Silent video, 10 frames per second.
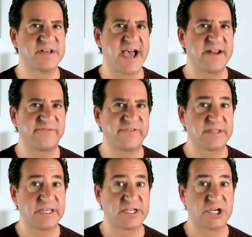not
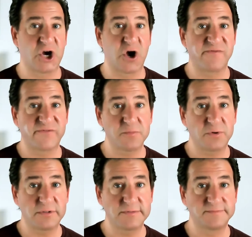feeling
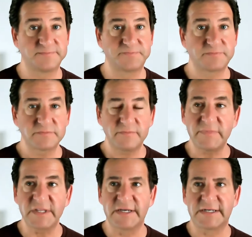comfortable
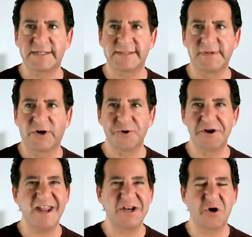um, or
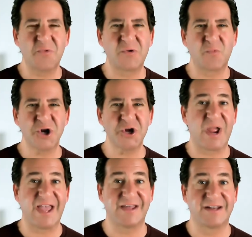not knowing where you're
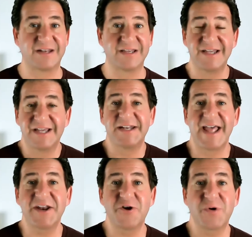headed,
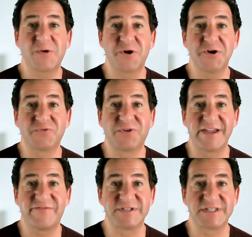not knowing where your
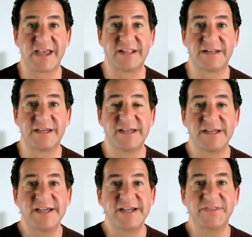life is headed,
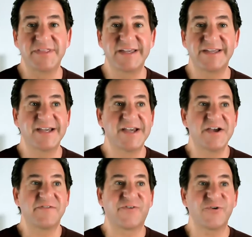the
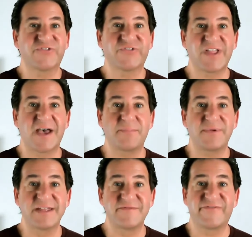First step
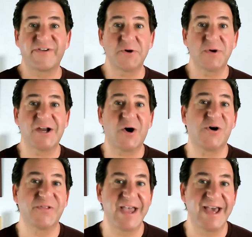in figuring
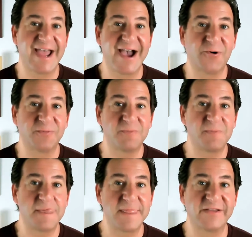all that out
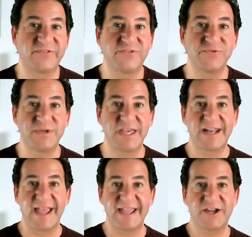is to
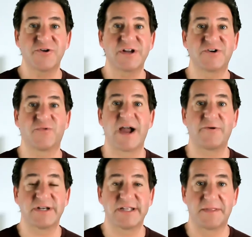get anchored and
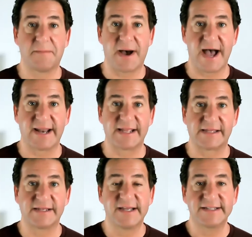grounded in the body.
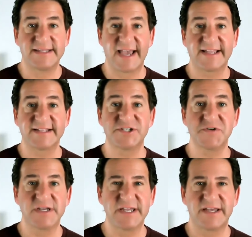That gets
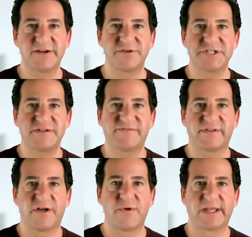your energy
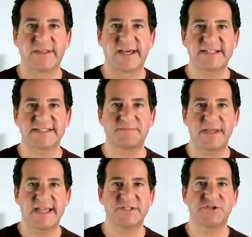flowing, that
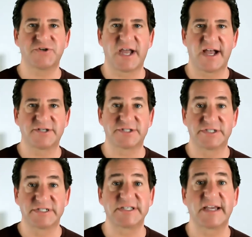expands your
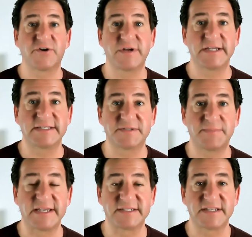consciousness, that creates
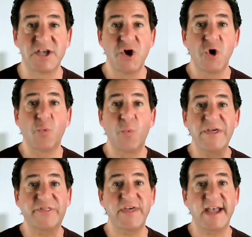space.
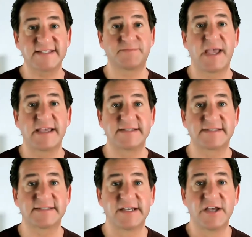With that
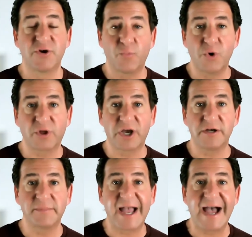space will
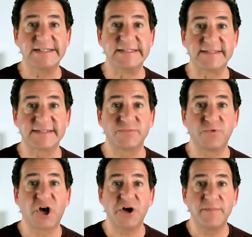come guidance,
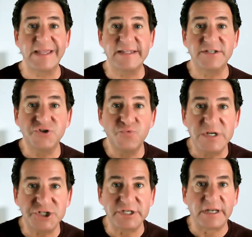will come
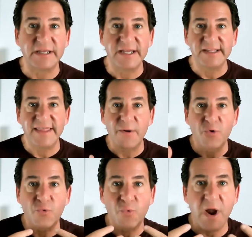intuition that
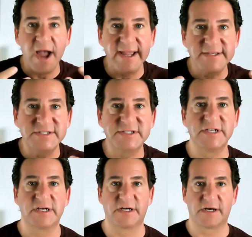will rise
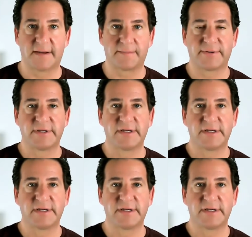up.